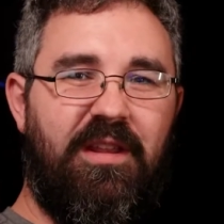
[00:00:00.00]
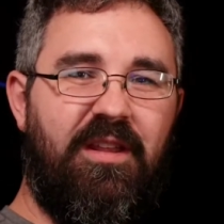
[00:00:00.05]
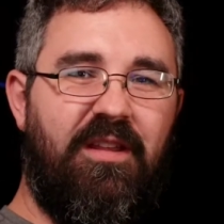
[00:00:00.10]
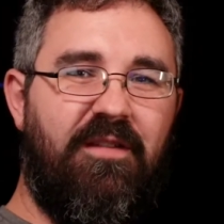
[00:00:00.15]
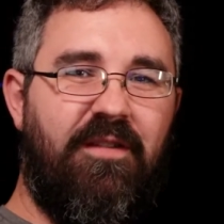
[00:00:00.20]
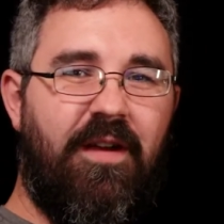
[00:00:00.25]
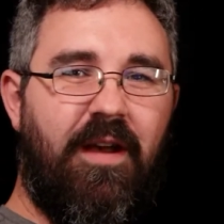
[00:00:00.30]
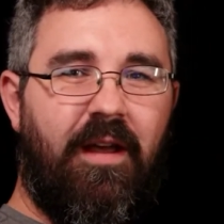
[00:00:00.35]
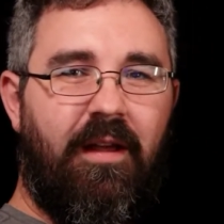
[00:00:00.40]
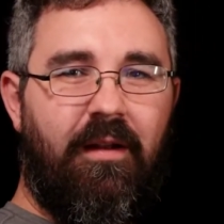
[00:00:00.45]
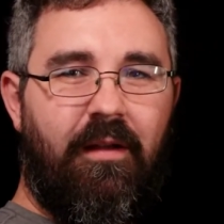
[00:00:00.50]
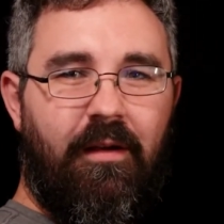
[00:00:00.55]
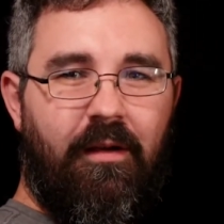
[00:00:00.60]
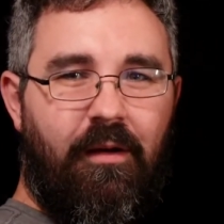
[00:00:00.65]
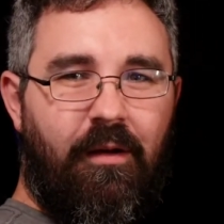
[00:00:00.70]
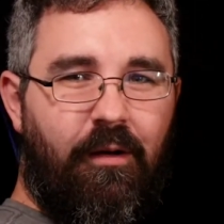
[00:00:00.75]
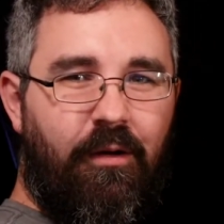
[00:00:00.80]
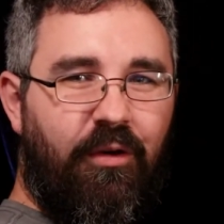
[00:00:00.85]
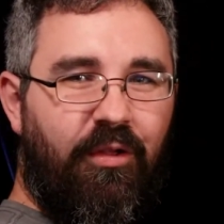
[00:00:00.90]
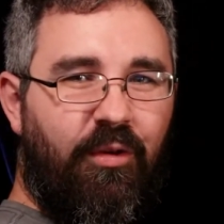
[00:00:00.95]
You've got
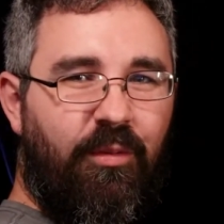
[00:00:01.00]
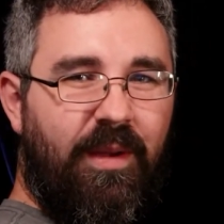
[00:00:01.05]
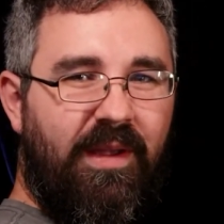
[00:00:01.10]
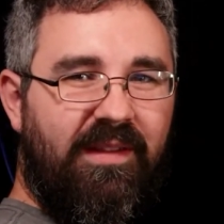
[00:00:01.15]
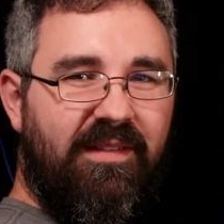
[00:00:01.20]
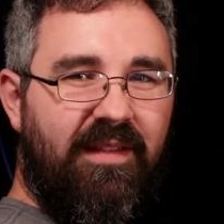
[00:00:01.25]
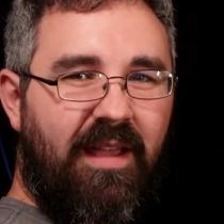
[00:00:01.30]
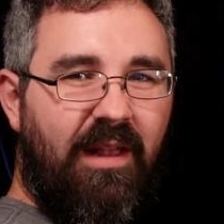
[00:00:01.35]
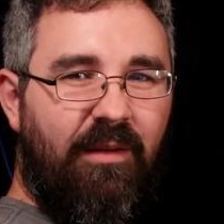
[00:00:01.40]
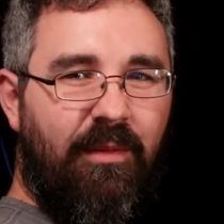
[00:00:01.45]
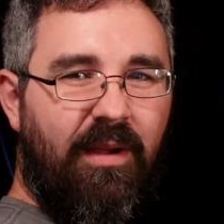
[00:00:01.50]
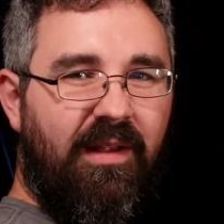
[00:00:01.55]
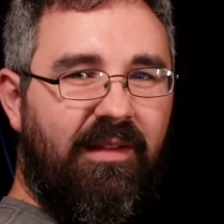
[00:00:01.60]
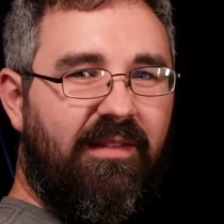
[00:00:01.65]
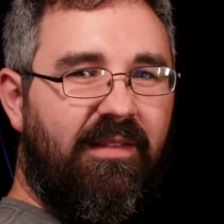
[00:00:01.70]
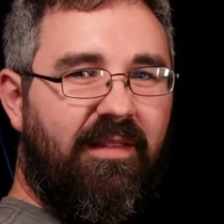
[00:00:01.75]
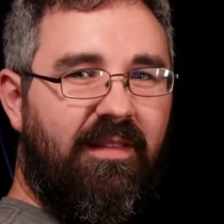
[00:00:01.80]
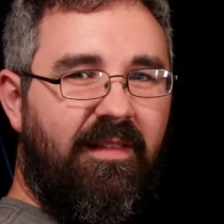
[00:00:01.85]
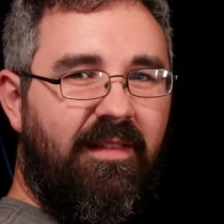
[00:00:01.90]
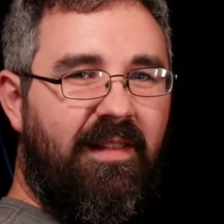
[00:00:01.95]
all the way
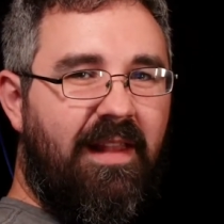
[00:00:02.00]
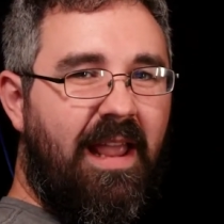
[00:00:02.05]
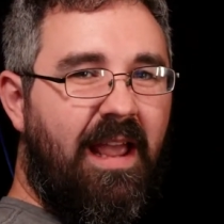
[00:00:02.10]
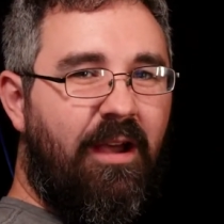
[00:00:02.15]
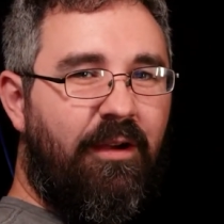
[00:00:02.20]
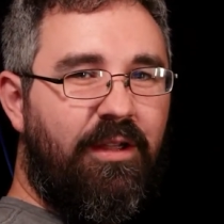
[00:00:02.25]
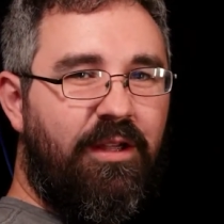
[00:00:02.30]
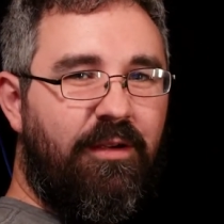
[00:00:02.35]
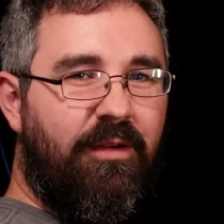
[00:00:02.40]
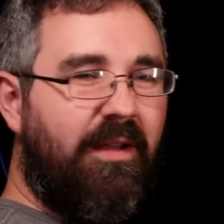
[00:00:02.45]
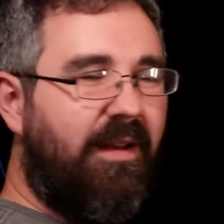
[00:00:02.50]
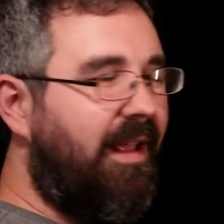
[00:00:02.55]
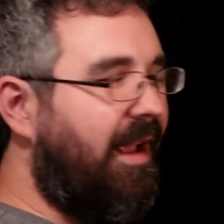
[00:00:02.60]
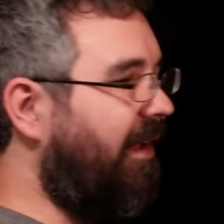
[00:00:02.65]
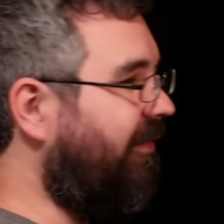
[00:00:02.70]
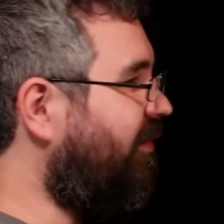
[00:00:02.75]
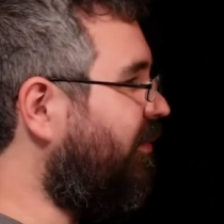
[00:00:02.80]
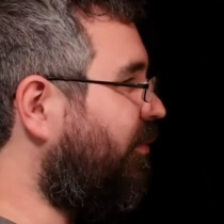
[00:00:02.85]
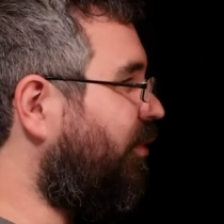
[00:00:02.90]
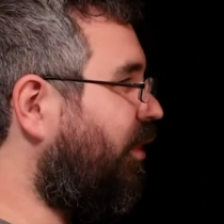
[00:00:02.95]
sideways. Now you can
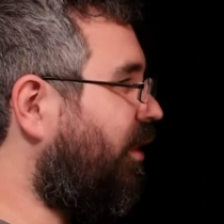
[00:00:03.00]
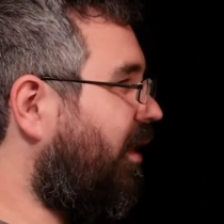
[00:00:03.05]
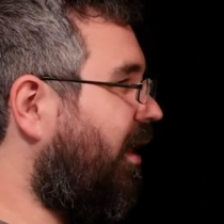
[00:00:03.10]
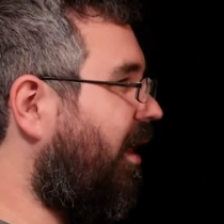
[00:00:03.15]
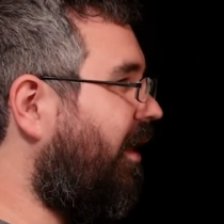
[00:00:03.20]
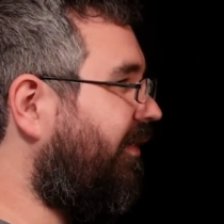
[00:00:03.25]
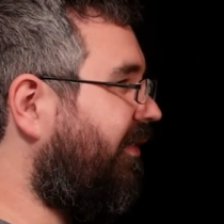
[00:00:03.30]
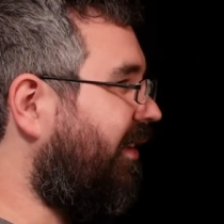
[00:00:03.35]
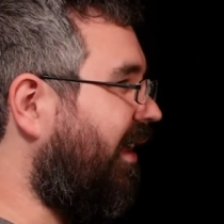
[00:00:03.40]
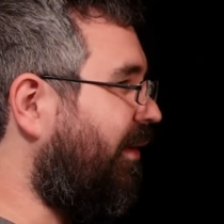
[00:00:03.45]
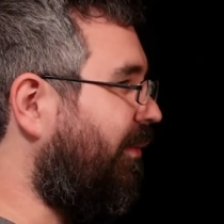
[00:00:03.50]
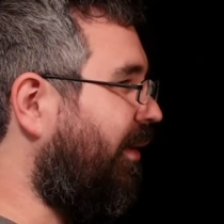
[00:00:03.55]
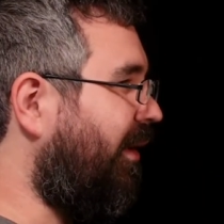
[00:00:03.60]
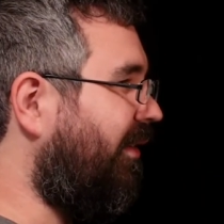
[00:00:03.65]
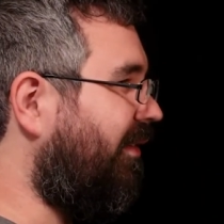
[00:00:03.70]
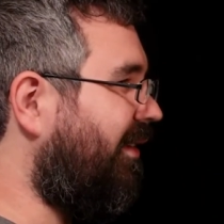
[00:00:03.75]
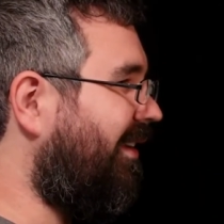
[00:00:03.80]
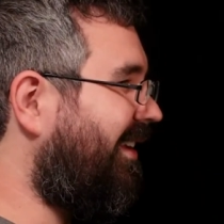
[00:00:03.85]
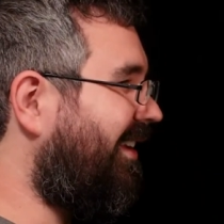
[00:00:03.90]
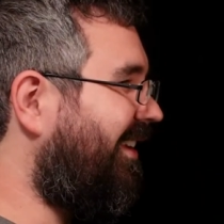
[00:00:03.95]
have them look off
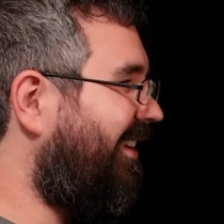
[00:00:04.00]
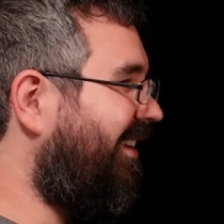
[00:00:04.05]
sideways.